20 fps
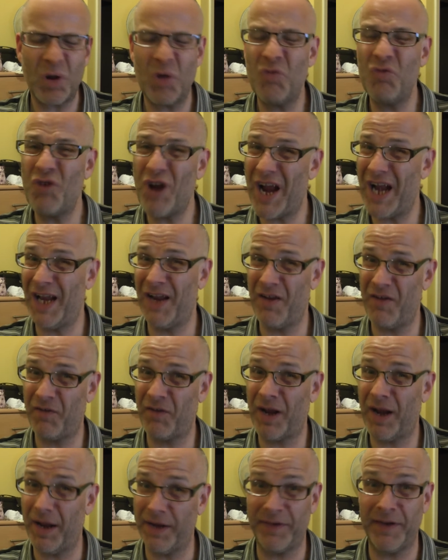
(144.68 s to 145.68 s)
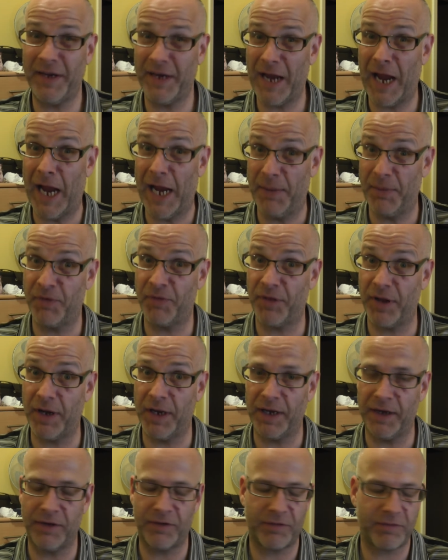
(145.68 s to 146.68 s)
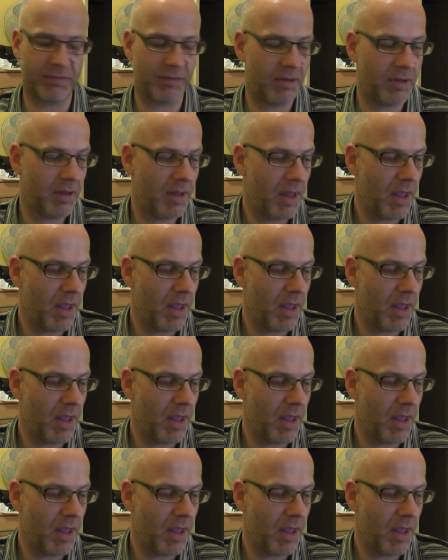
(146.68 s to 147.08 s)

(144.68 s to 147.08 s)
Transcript: really of collecting games for the Lynx.